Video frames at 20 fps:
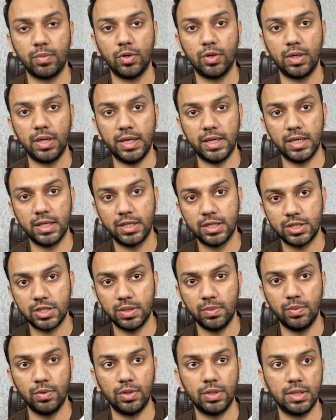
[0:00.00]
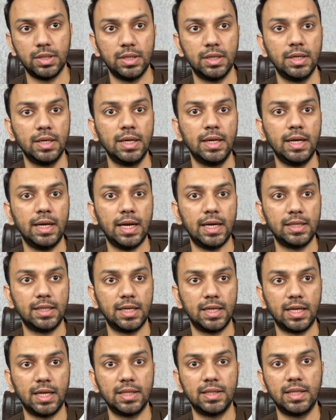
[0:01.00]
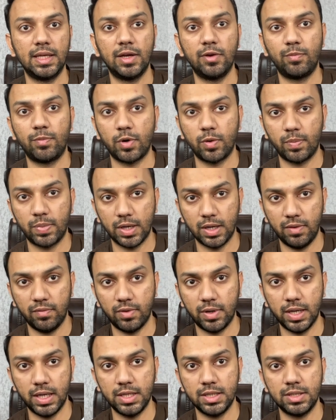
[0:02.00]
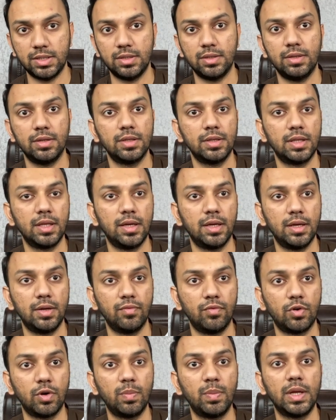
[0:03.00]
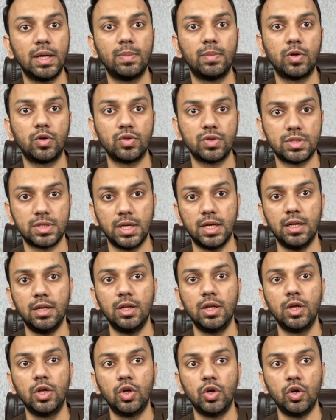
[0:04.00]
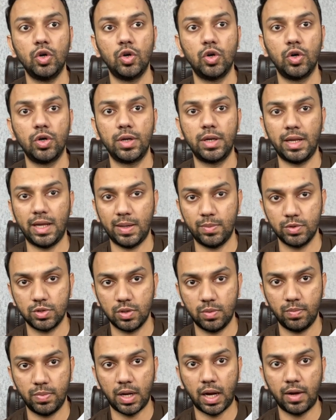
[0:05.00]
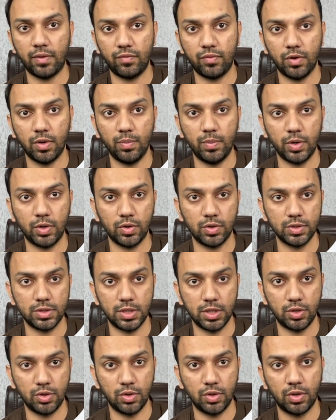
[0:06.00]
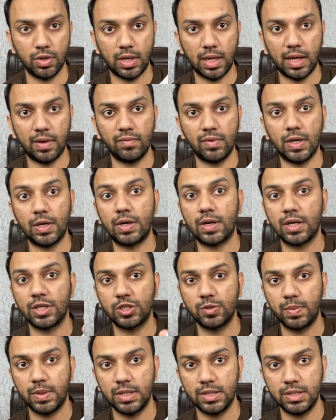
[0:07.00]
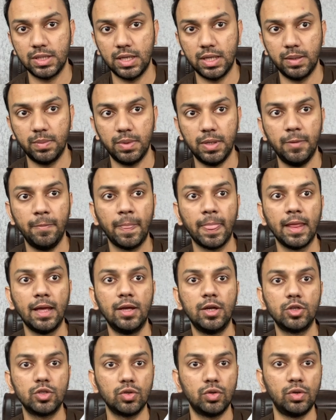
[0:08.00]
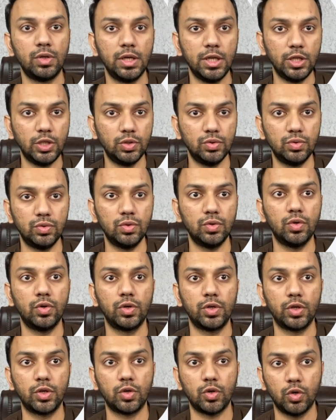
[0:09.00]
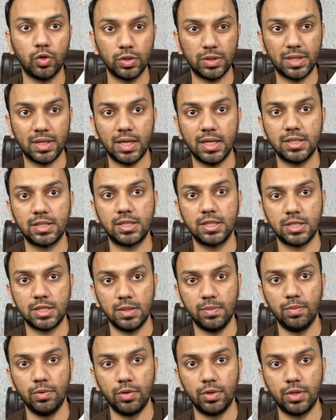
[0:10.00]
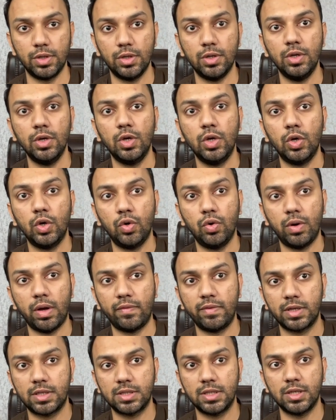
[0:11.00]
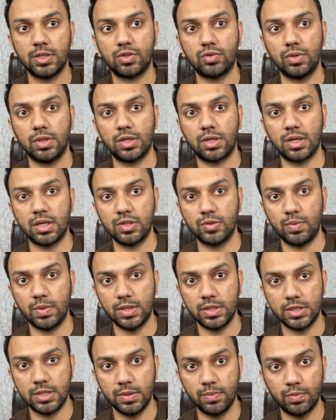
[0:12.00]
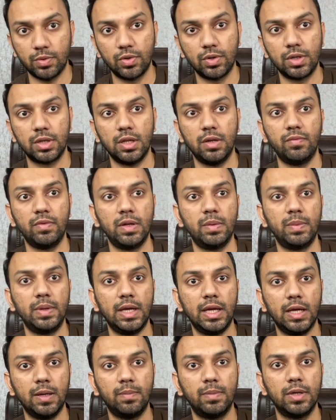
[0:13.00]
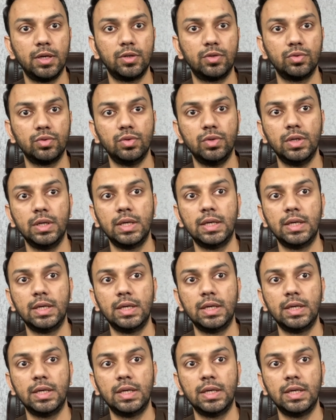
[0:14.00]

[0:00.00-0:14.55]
legal distributor, and then again they have proper invoice, they won't be able to sell on Amazon platform because they do not have that transparency label. So only you or your authorized distributor who have access to the transparency portal will be able to